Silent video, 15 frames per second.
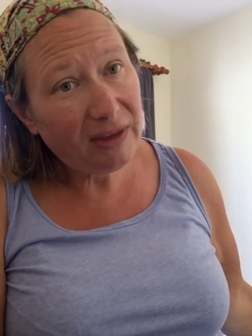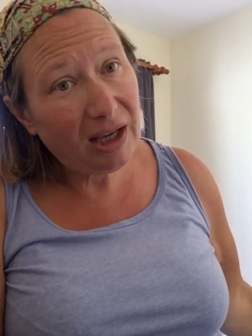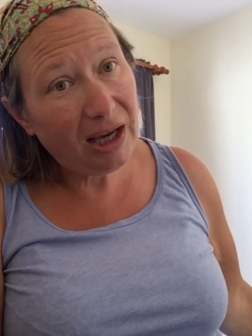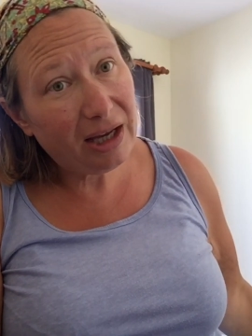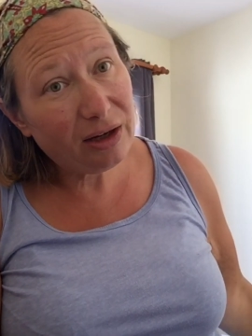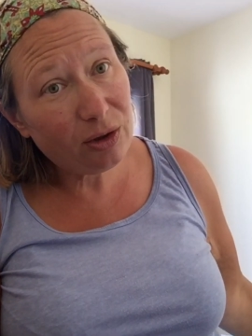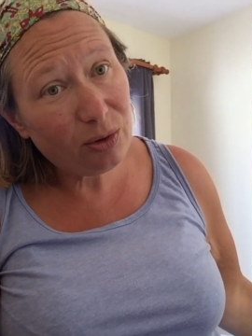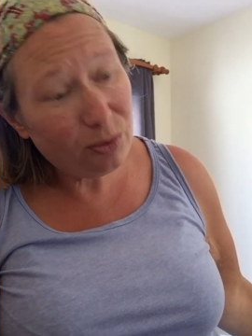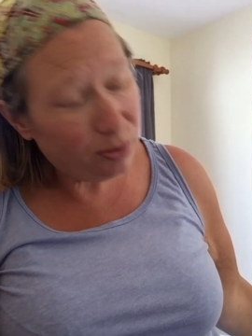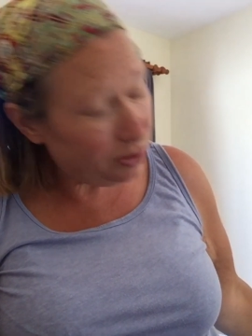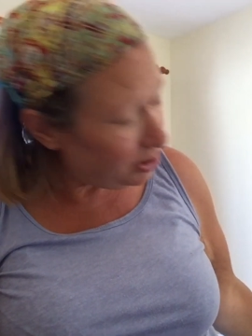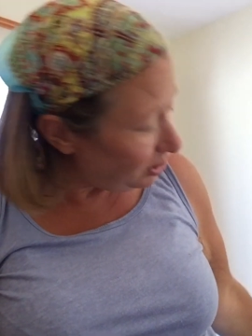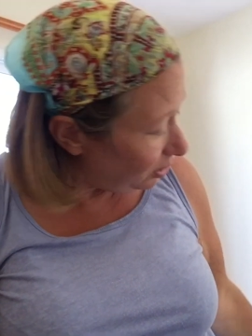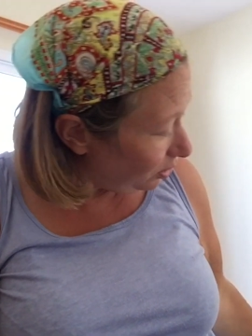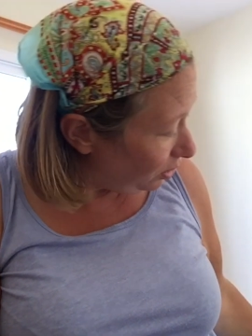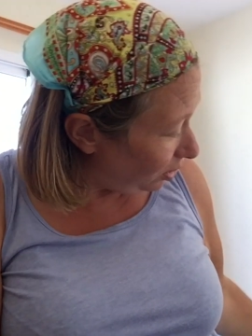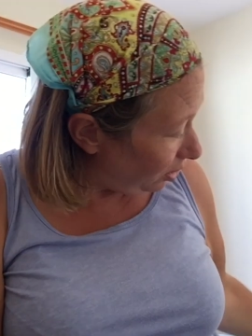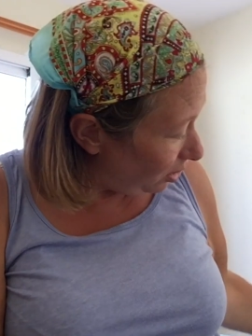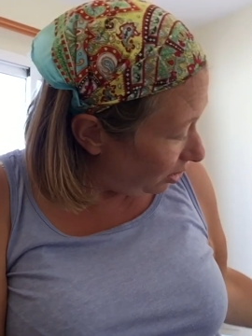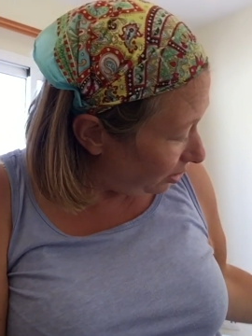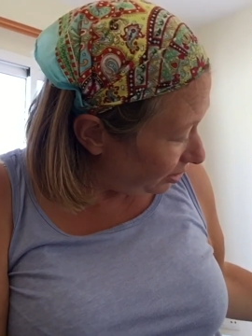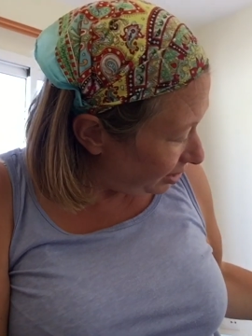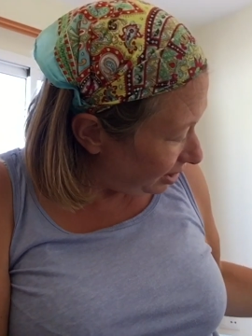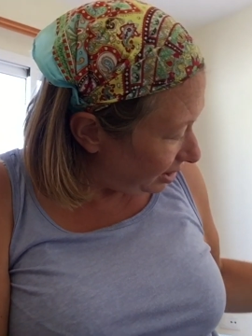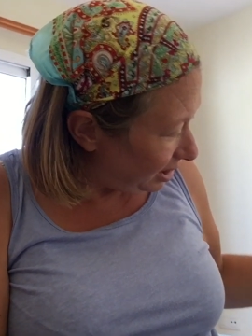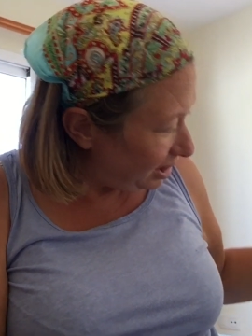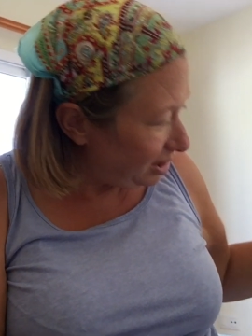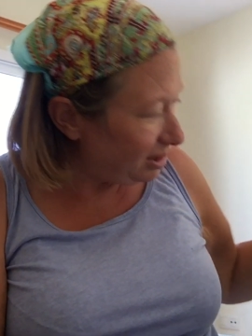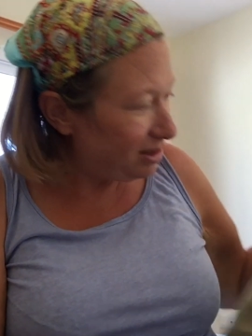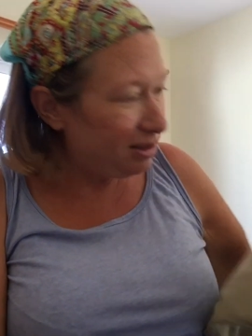And I also got
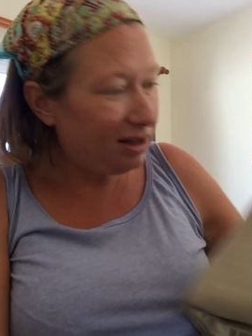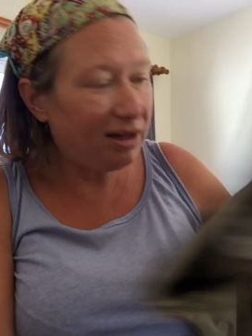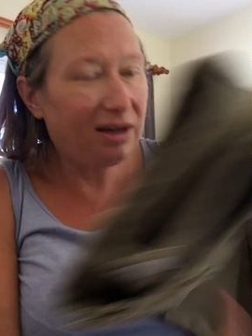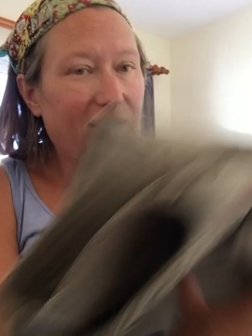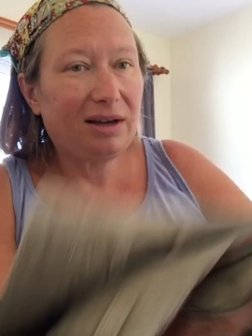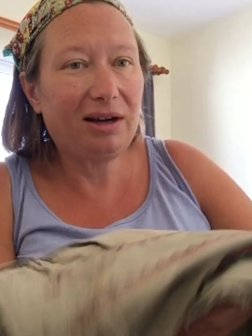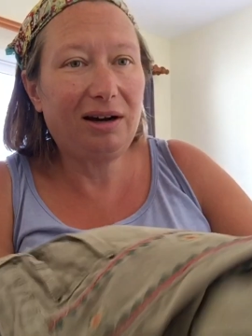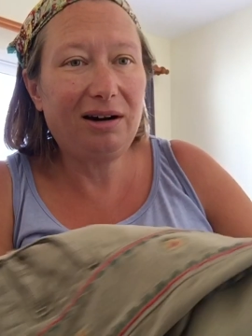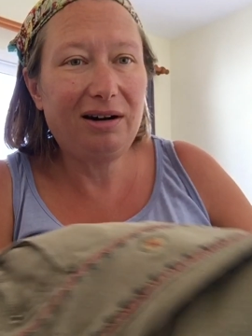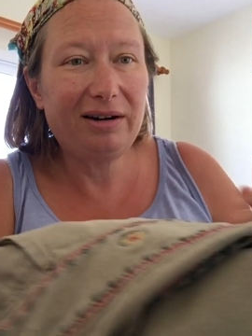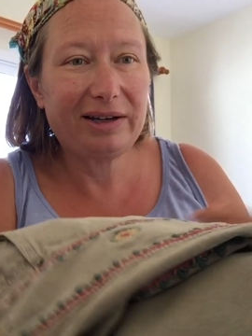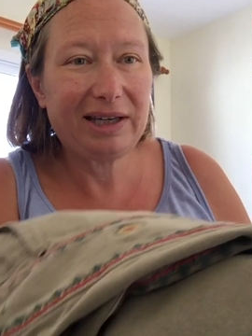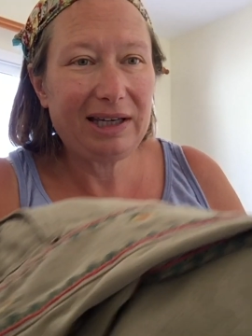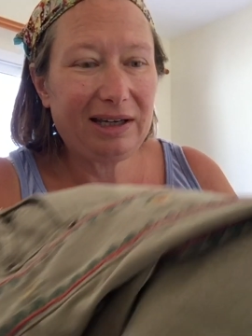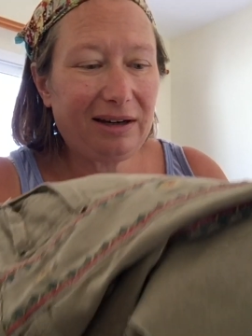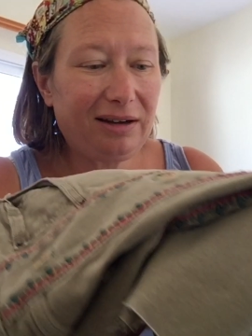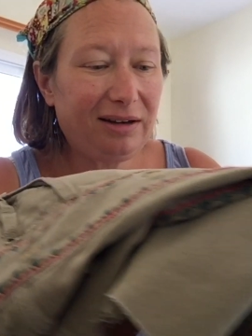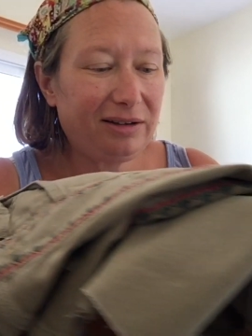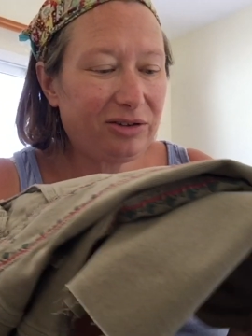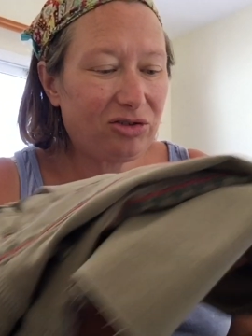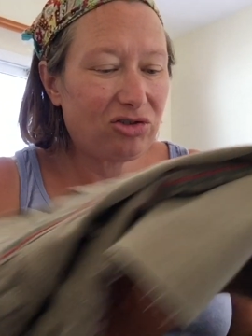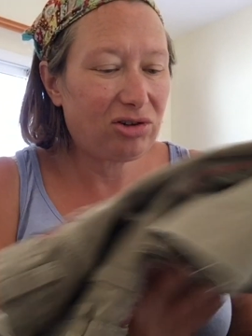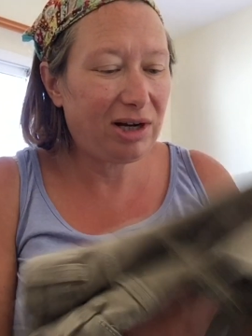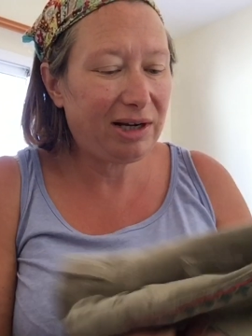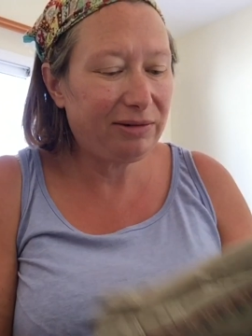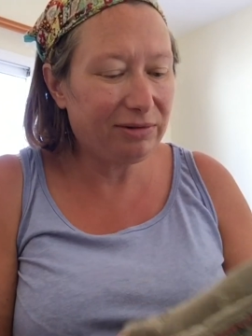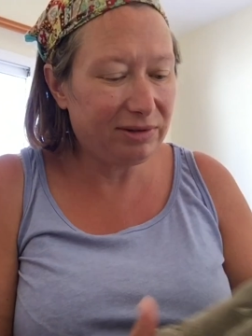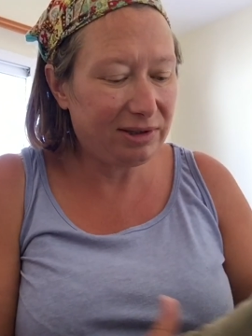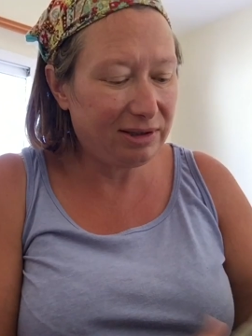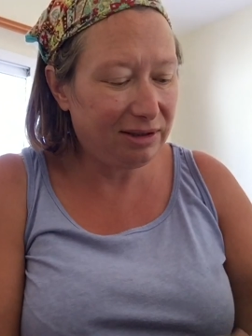these khaki coloured
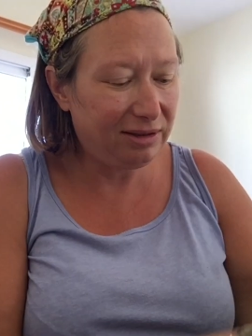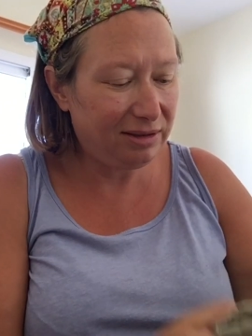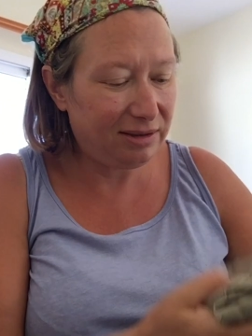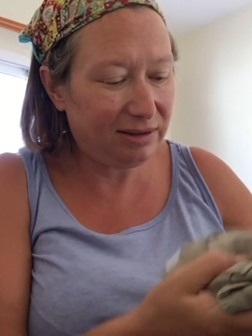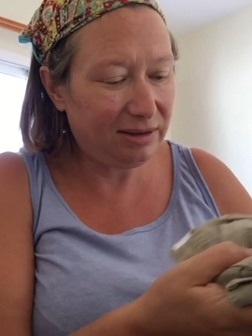trousers.